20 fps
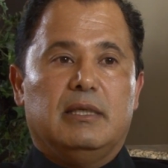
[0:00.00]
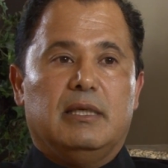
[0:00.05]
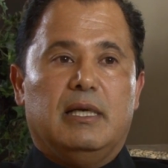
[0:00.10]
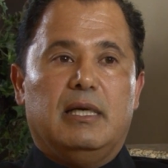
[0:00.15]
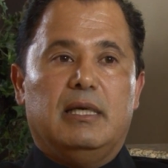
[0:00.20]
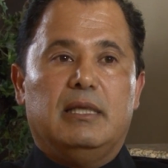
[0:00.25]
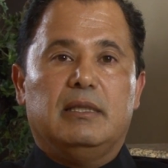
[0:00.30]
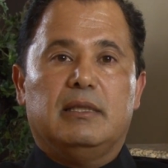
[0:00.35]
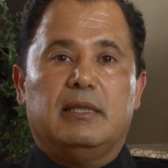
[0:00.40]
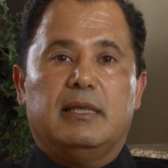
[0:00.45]

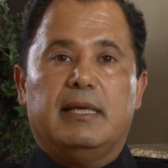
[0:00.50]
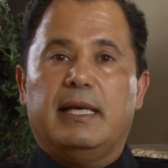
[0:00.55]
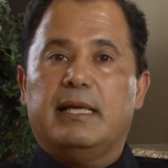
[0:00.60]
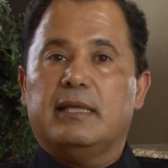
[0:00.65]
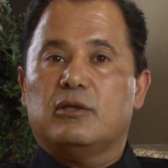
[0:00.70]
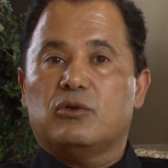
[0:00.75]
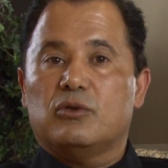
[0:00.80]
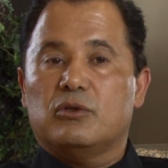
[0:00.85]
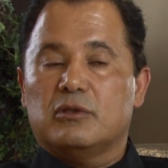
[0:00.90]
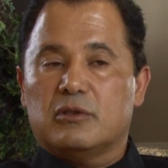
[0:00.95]
and the
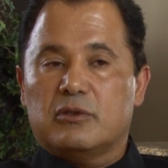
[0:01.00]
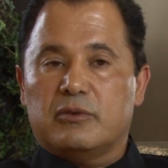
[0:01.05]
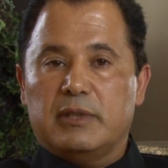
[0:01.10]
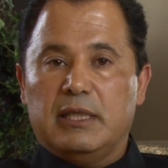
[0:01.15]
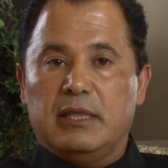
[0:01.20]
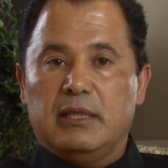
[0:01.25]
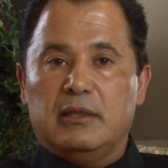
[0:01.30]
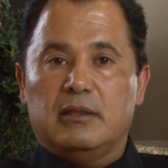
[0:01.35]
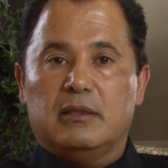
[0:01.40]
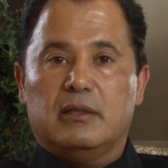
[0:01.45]
head turned
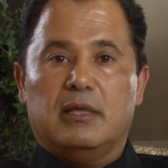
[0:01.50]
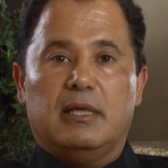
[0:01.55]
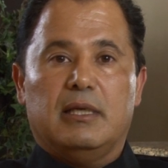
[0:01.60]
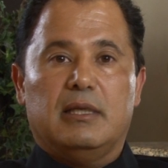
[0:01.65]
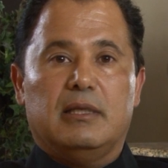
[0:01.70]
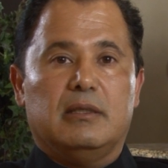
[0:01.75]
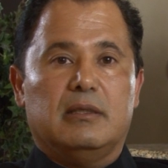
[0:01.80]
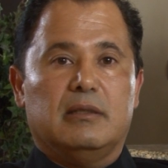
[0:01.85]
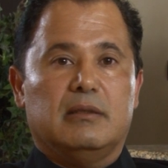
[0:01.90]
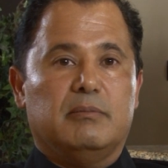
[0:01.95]
green
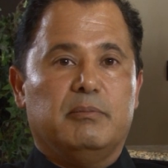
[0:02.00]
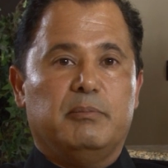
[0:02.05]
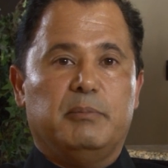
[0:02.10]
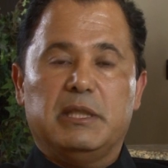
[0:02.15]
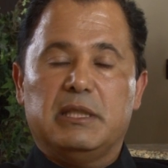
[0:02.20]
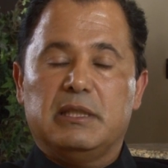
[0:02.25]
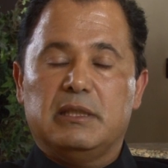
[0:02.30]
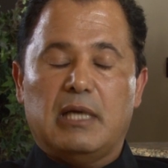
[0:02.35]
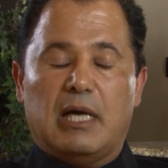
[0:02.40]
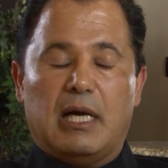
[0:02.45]
and
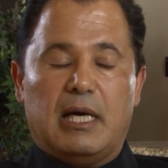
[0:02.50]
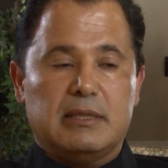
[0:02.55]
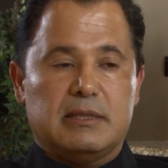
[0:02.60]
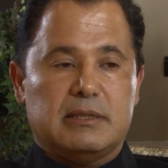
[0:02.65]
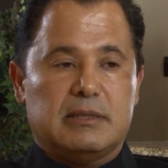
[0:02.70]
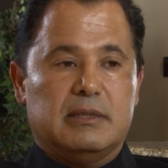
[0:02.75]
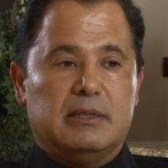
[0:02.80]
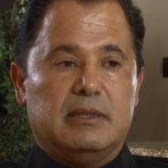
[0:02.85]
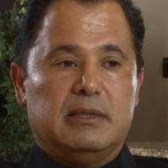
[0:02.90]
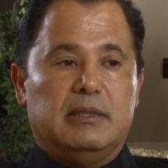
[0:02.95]
big dots.